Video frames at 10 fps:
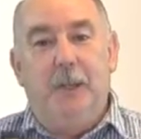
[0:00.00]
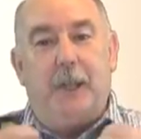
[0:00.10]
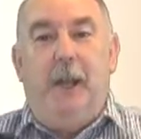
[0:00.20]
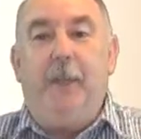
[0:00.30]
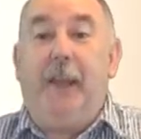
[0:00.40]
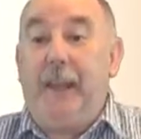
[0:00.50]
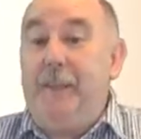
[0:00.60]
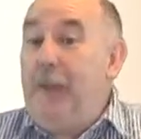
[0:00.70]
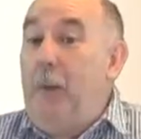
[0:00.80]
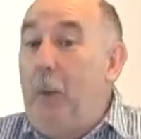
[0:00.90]
Now,
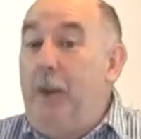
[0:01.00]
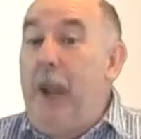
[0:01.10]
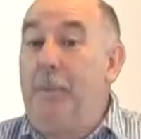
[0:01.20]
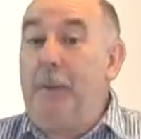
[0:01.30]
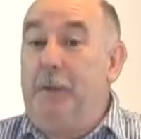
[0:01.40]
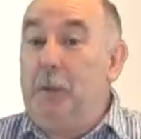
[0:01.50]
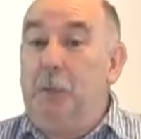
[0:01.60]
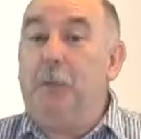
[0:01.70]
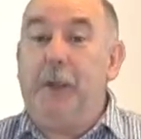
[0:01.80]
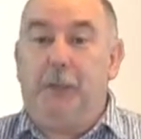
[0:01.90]
again, that won't happen in all
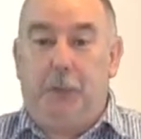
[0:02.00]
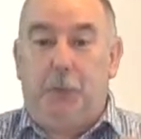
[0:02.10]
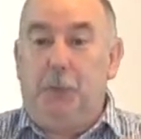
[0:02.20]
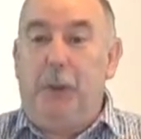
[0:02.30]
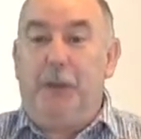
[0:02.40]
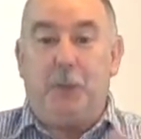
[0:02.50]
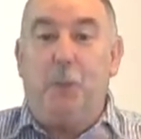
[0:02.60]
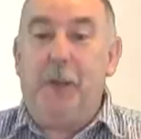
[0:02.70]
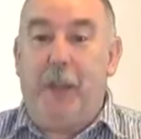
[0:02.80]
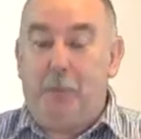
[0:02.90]
feet. It all depends on
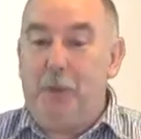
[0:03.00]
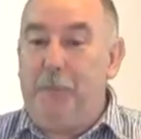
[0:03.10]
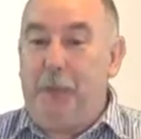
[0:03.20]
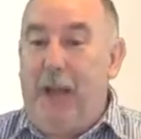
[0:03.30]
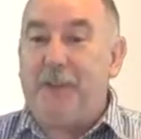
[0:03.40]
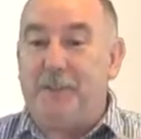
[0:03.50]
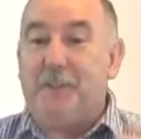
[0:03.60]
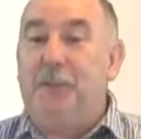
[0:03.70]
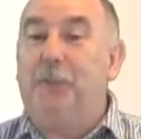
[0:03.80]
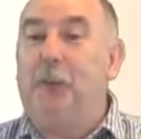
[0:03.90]
where that rear foot axis
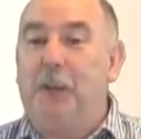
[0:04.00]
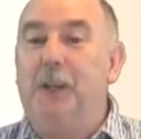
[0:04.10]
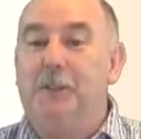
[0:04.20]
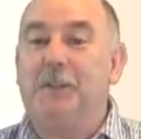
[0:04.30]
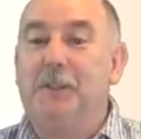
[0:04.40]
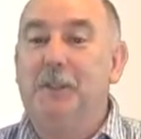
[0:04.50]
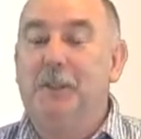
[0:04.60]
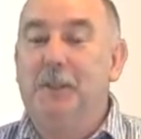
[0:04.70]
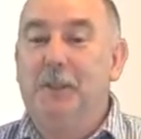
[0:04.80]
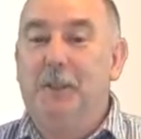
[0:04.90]
in the foot is.
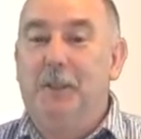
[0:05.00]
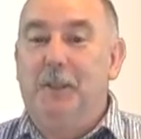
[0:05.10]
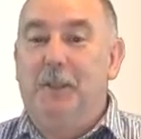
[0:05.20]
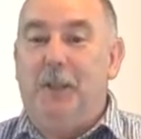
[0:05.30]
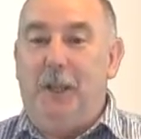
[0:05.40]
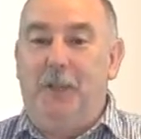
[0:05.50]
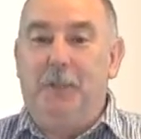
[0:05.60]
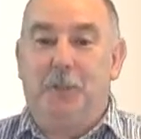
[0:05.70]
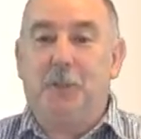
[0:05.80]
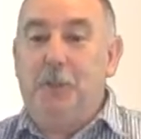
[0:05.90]
And
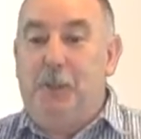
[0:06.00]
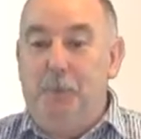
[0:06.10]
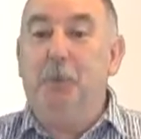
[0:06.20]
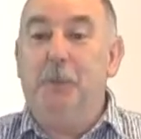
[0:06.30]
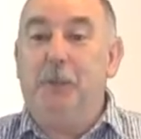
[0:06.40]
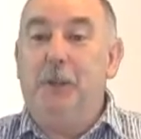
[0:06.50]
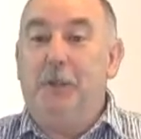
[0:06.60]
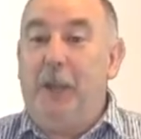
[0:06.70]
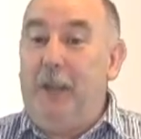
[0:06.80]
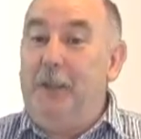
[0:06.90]
the shoe can move
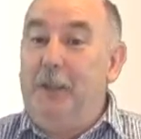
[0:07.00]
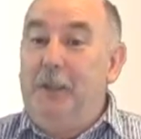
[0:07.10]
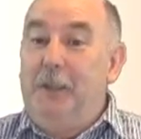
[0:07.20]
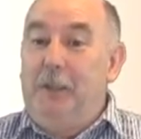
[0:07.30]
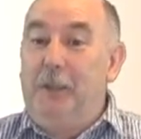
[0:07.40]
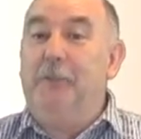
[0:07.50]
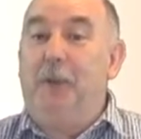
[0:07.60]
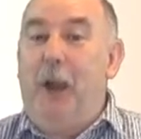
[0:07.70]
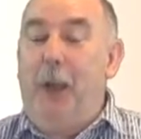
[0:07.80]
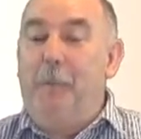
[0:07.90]
that
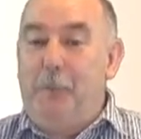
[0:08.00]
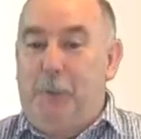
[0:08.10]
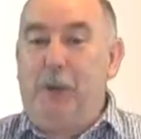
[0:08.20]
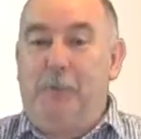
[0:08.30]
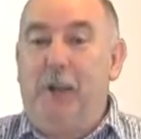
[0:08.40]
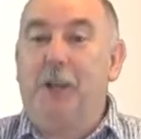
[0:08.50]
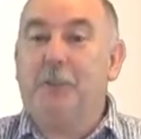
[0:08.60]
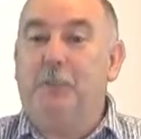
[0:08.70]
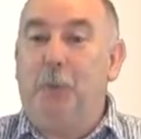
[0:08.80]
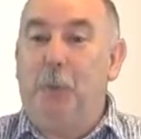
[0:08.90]
lever arm the ground
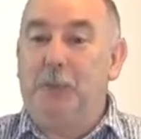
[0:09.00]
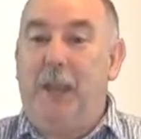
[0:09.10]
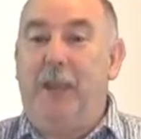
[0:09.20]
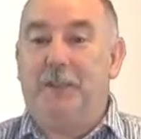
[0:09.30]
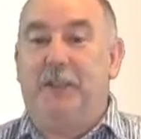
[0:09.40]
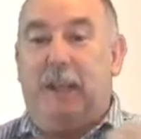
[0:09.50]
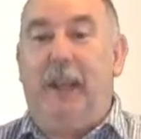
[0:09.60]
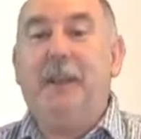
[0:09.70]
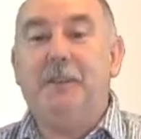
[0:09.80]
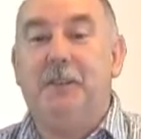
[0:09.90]
reaction force has to that
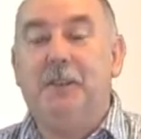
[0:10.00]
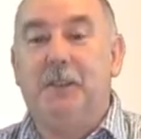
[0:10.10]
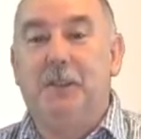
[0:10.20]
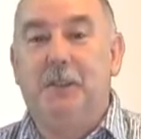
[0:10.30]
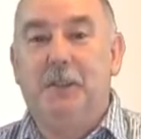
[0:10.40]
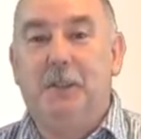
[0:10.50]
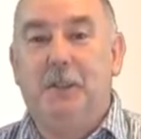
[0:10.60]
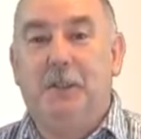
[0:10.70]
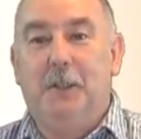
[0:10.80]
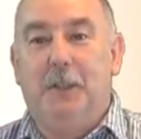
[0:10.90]
axis
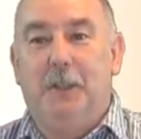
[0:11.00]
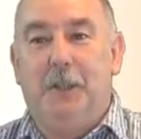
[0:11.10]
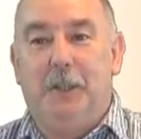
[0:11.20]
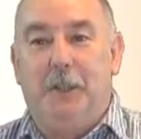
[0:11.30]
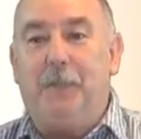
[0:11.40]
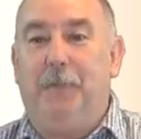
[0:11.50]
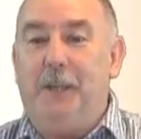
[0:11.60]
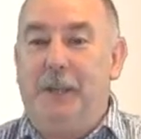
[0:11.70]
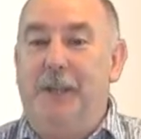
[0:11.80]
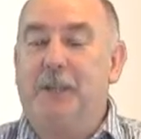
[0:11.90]
if
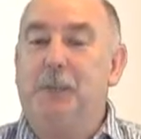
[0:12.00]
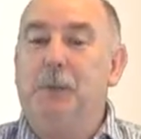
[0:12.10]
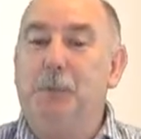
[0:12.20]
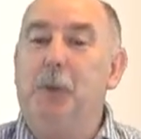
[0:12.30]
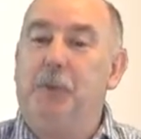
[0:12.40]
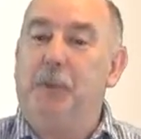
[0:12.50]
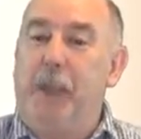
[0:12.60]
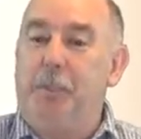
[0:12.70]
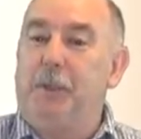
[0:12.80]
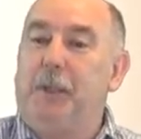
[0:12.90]
it needs to be moved in
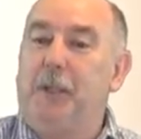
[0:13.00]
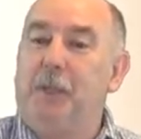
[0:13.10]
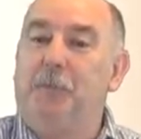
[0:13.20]
that particular